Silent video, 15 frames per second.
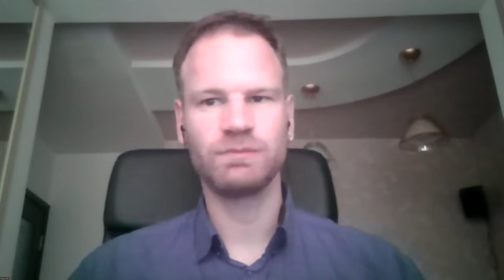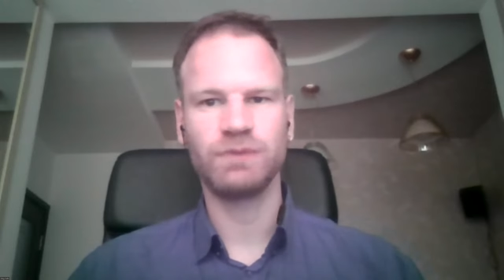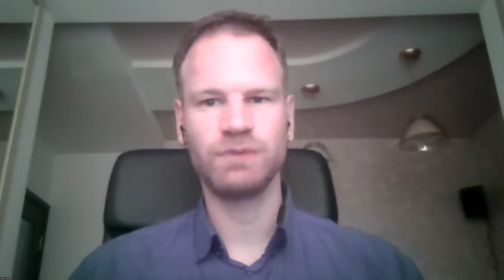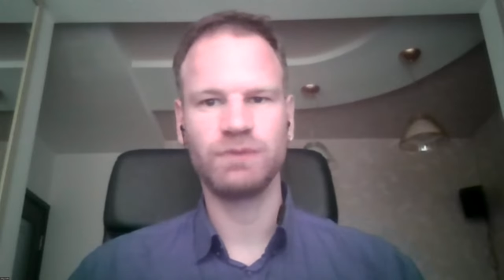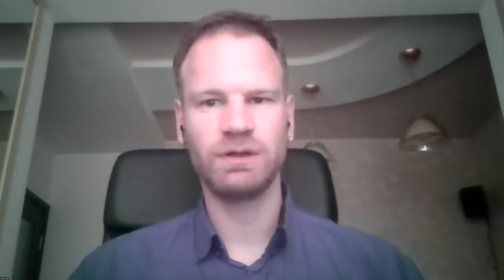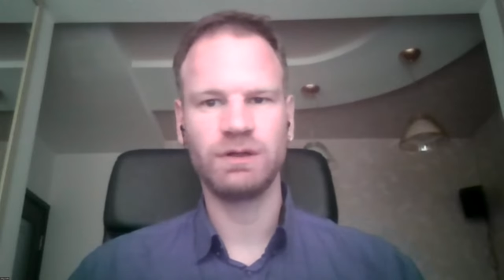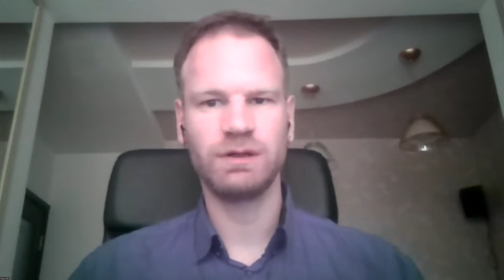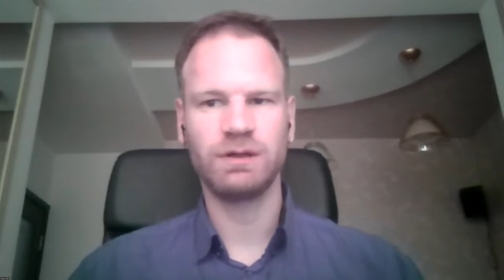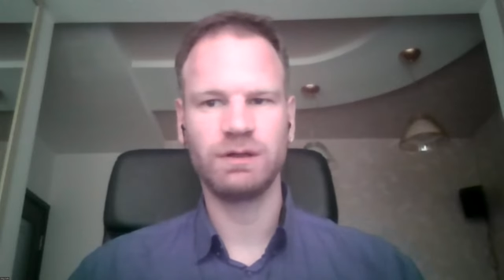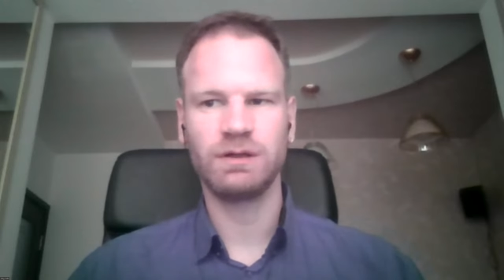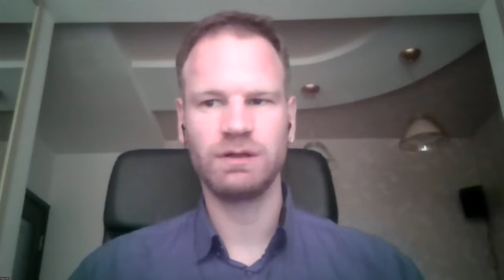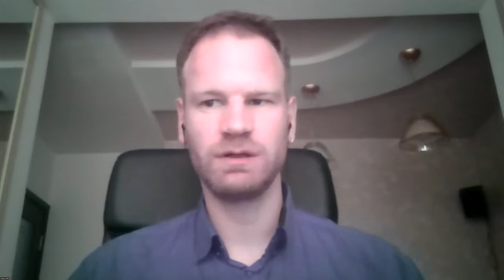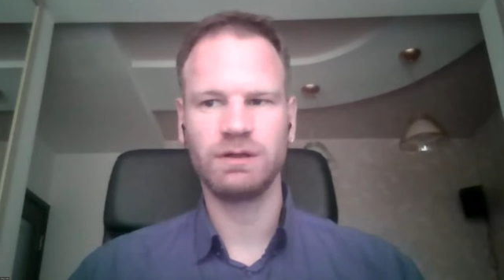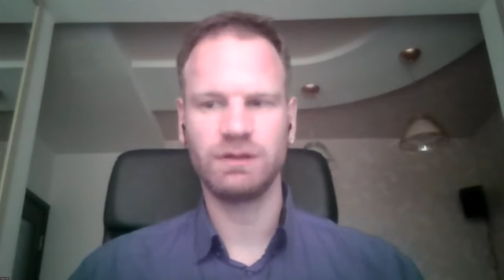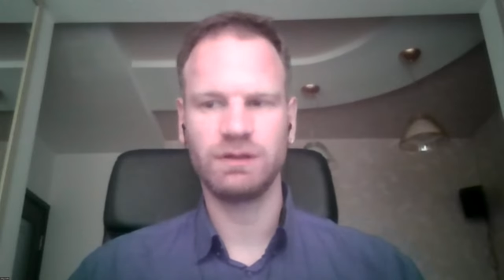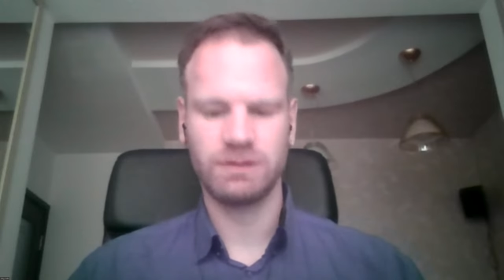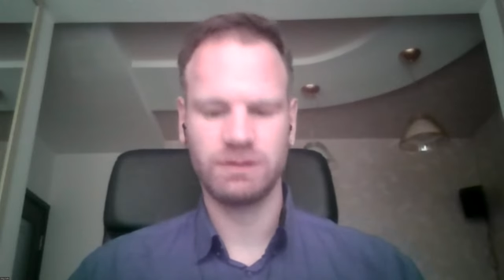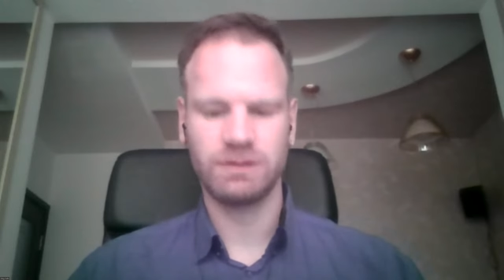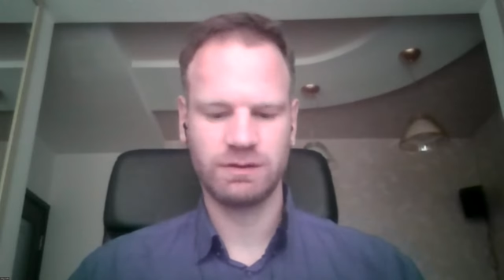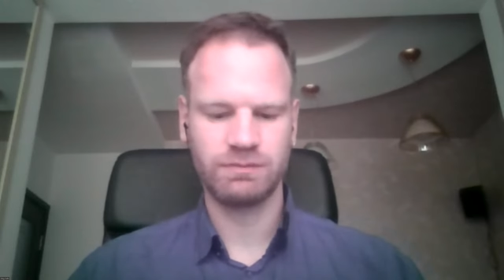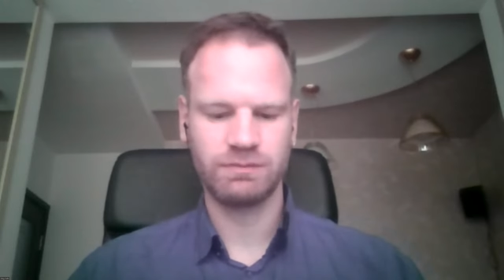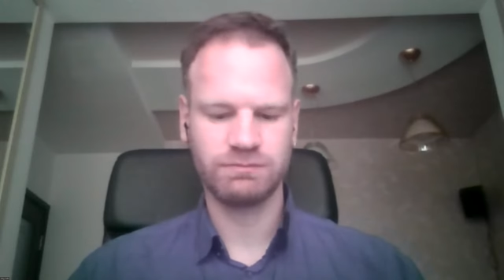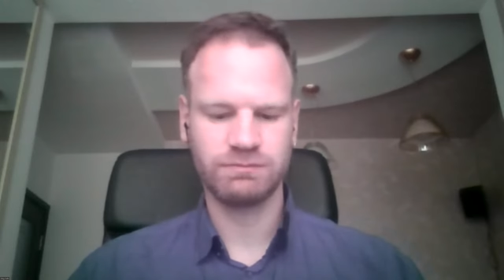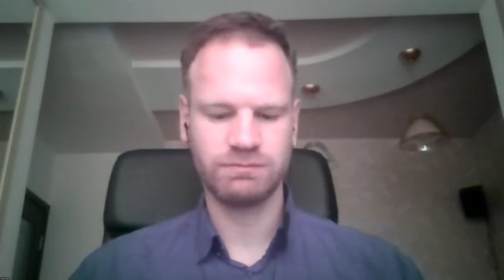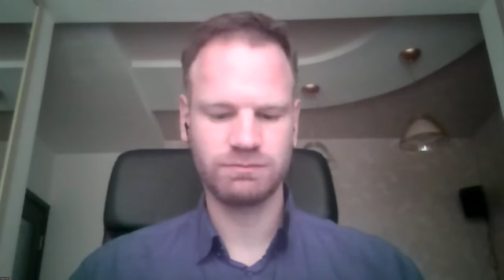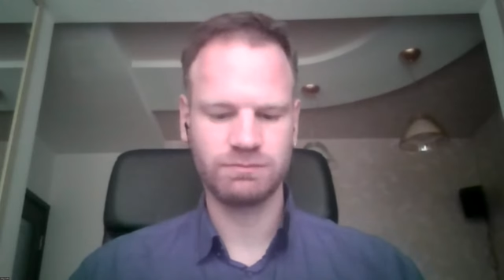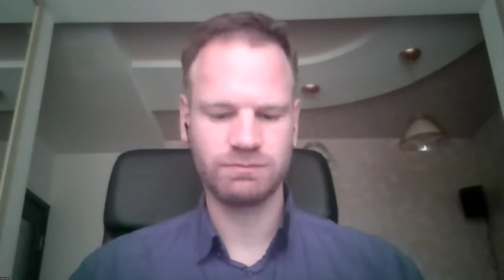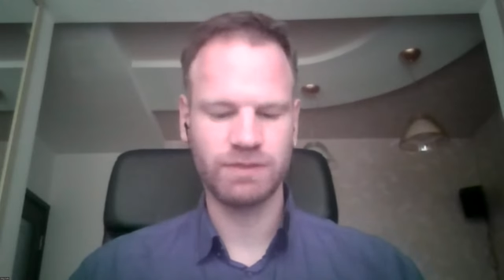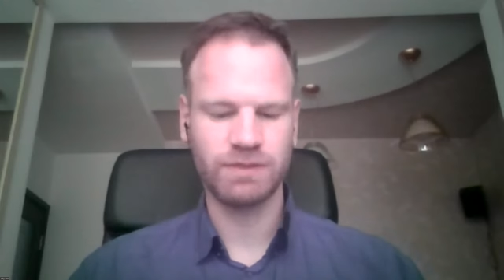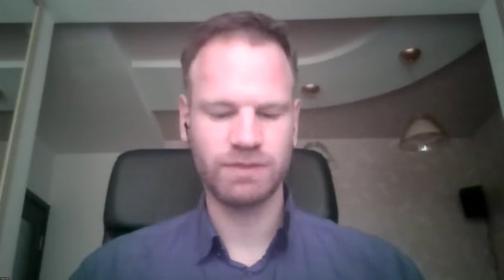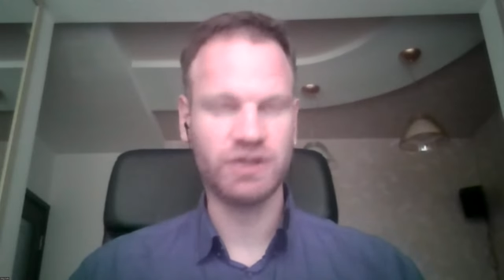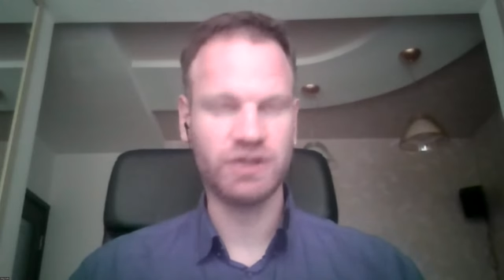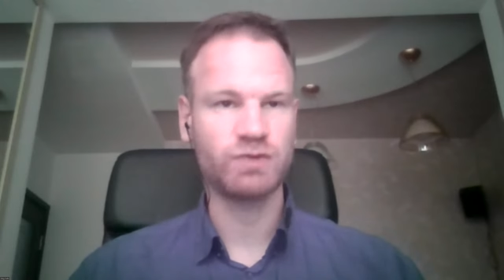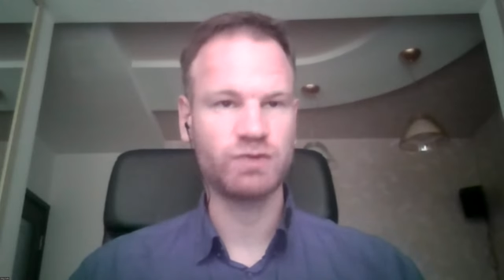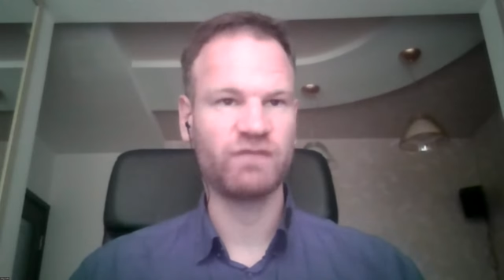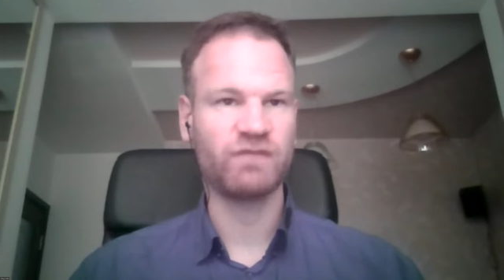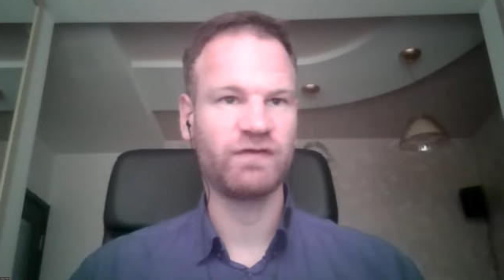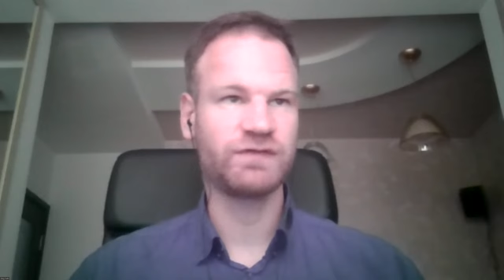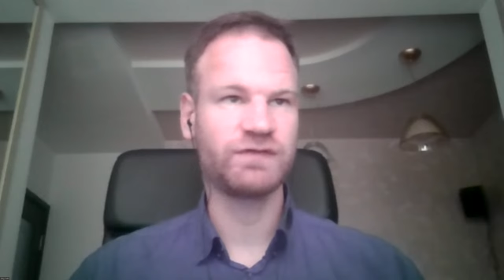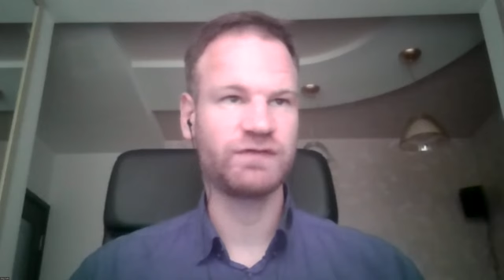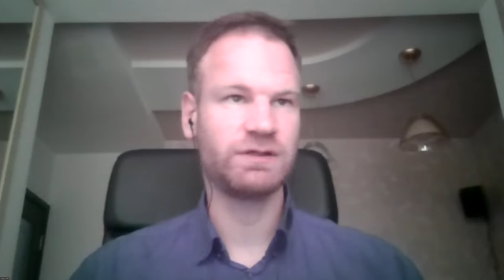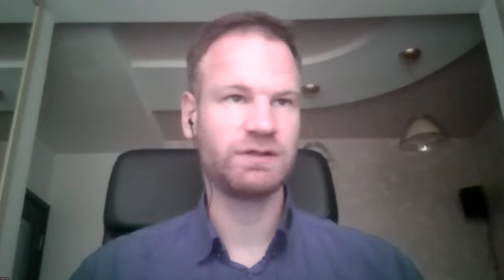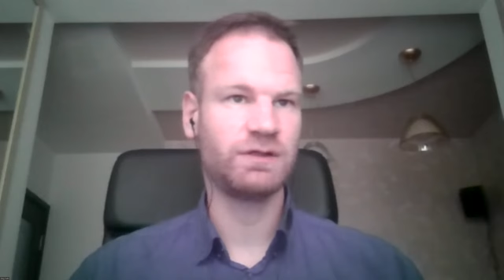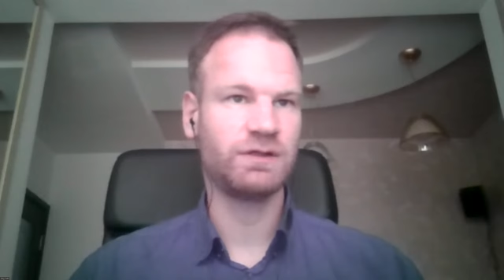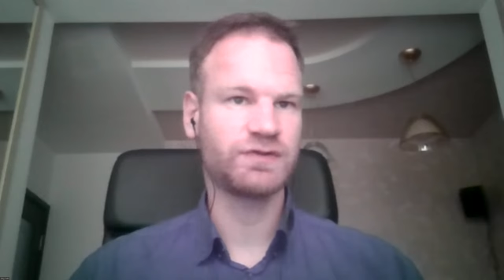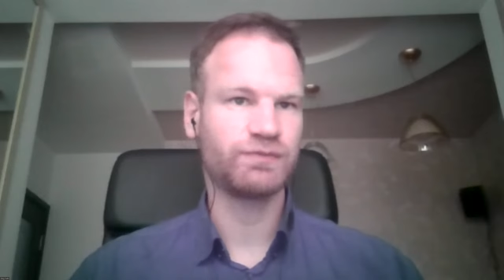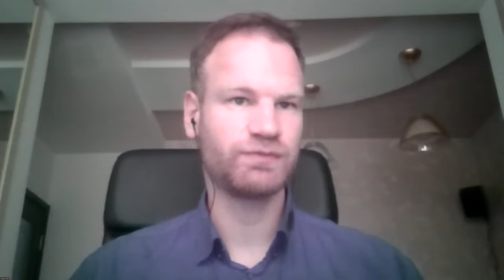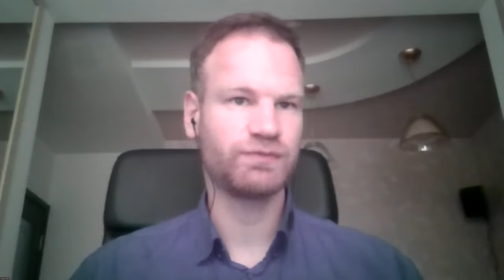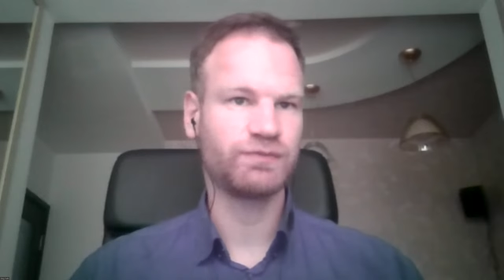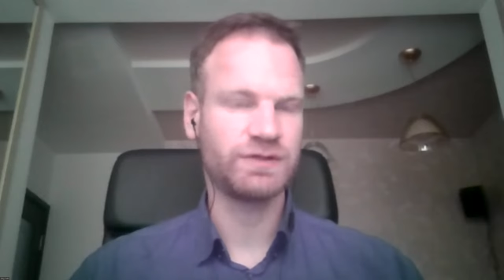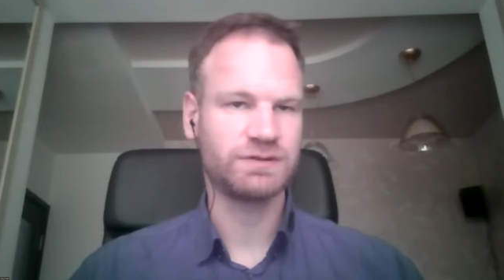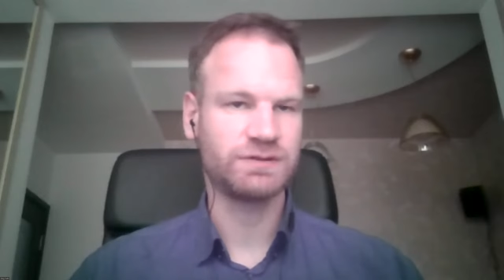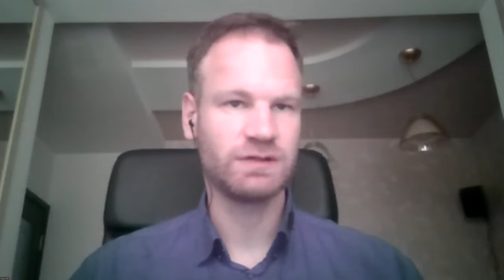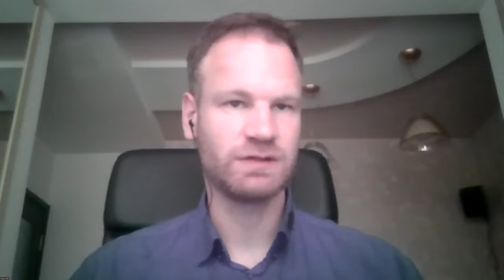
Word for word: be uh, punished with 15 years in prison.